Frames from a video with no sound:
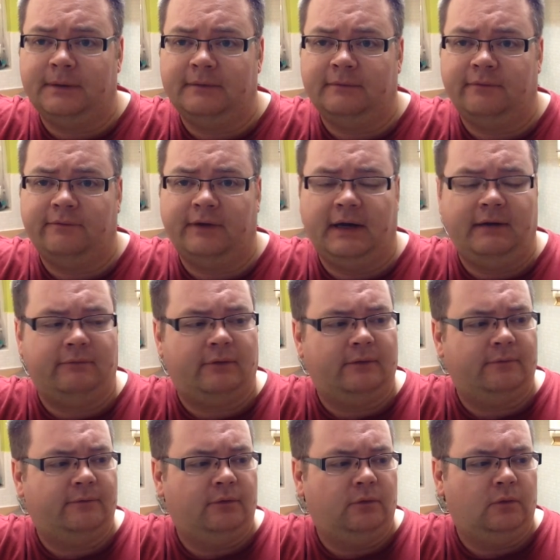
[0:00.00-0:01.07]
of a favourite
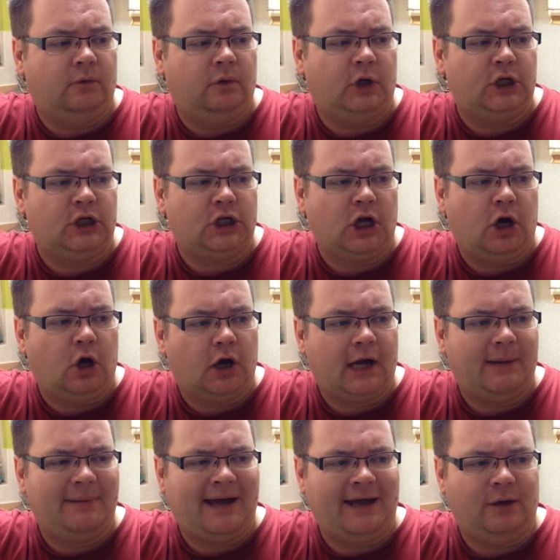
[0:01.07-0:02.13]
for
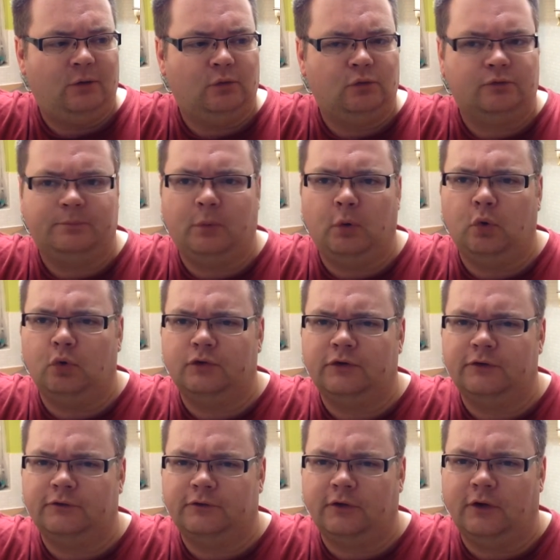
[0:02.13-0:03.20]
dark ales,
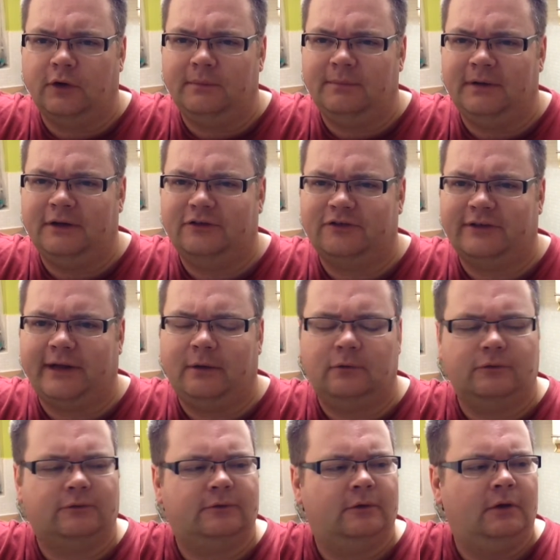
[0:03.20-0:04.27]
porters type, you know,
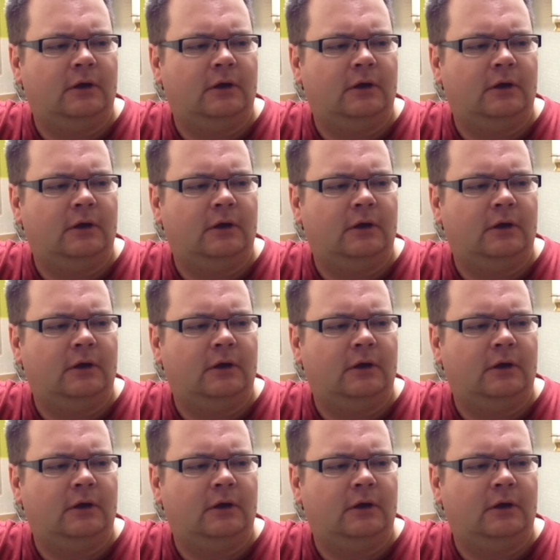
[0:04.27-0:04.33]
stouts